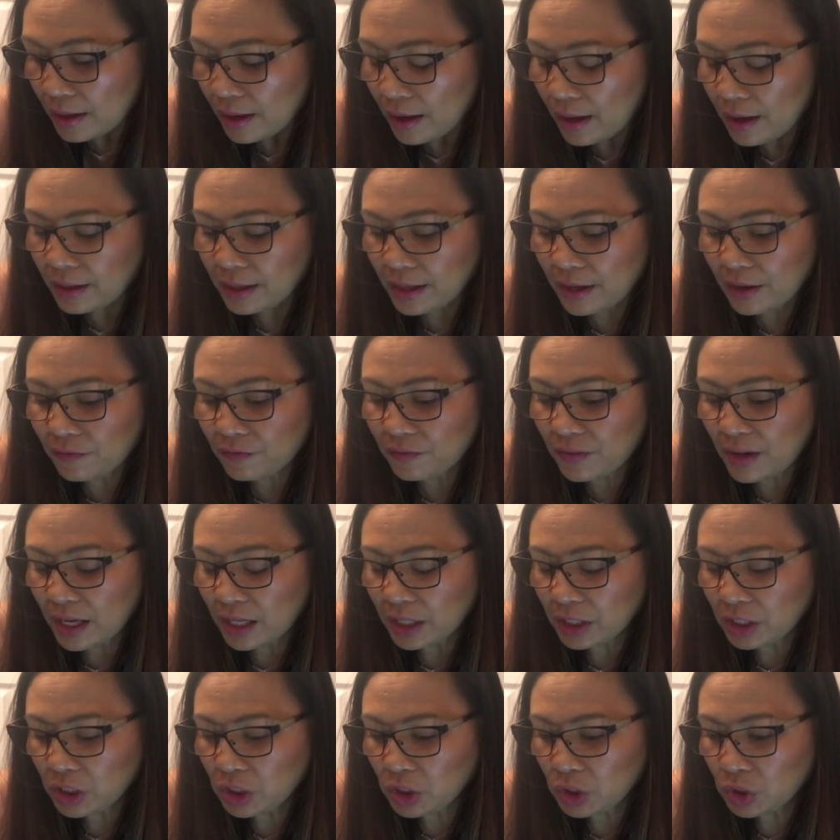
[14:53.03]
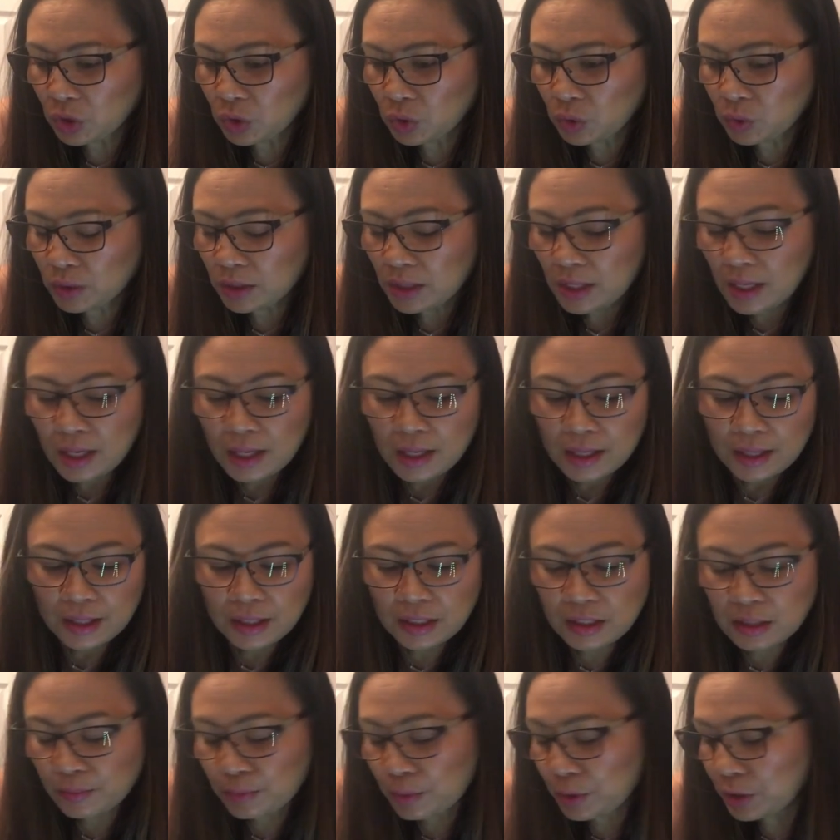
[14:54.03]
Again, valued
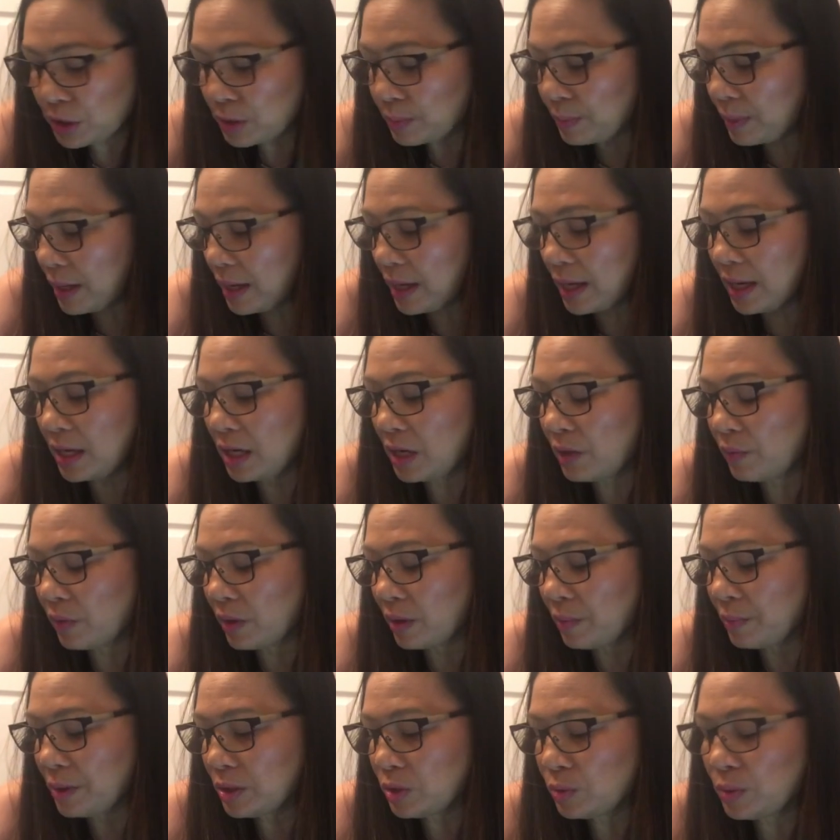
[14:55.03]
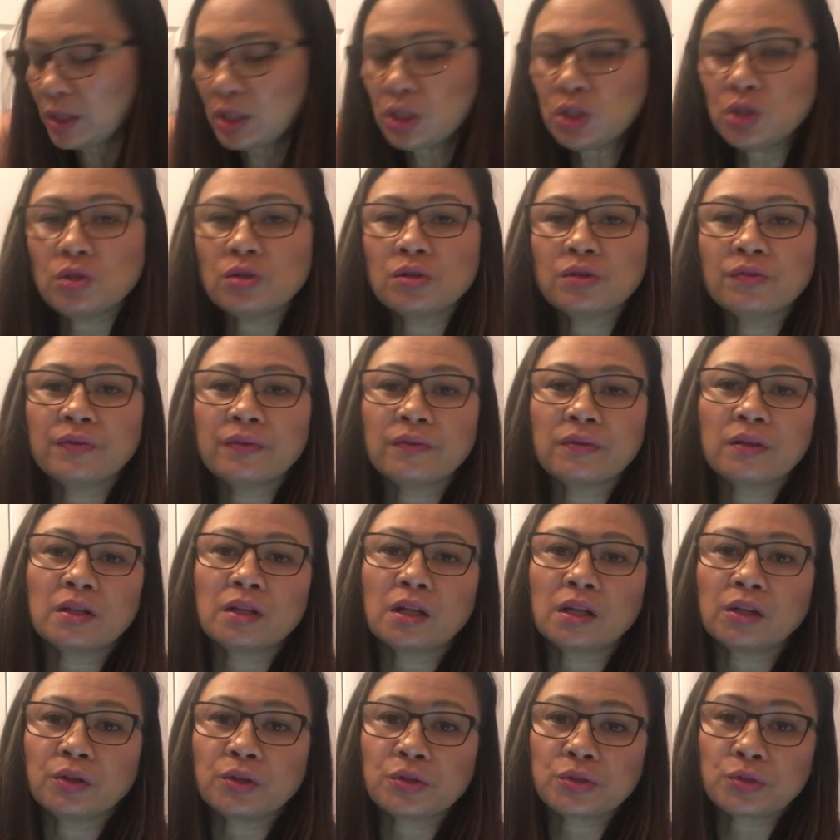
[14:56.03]
is supposed to be anywhere between
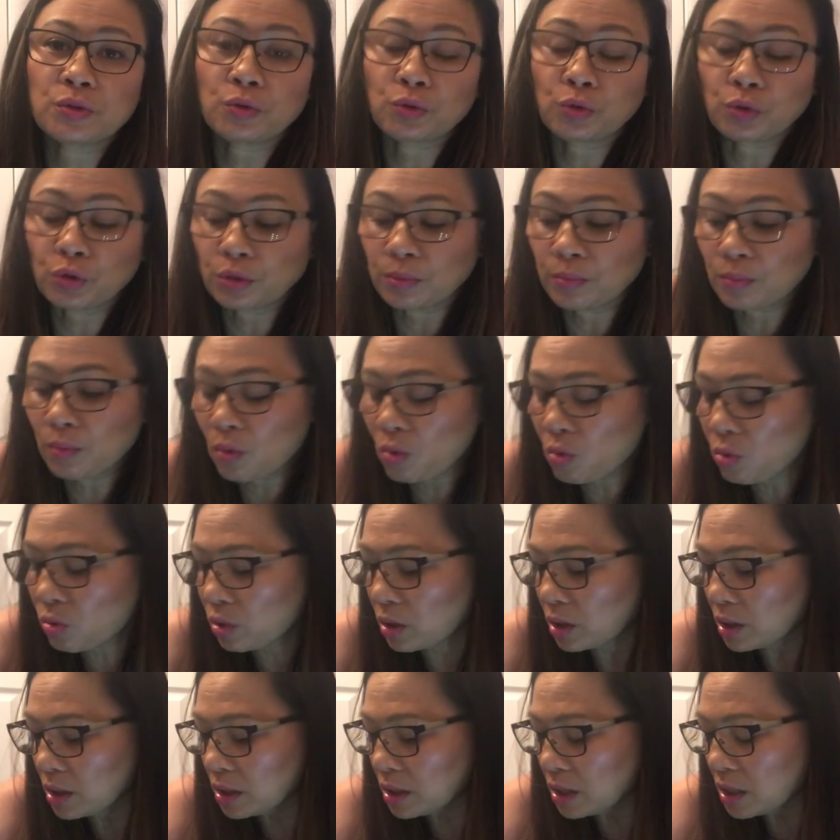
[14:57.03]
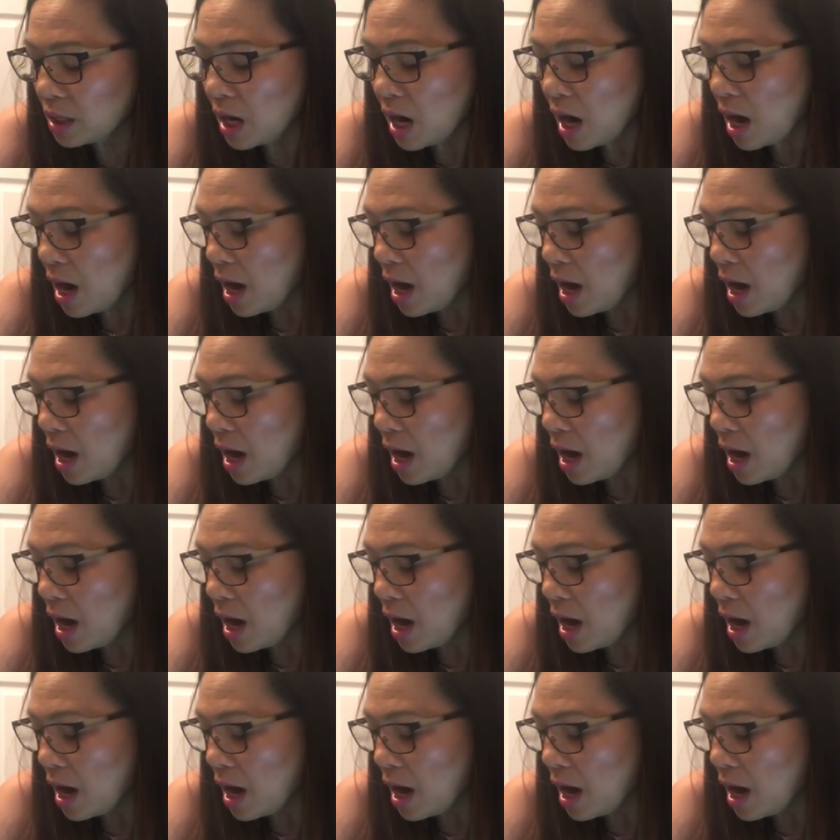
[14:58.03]
$250 or more.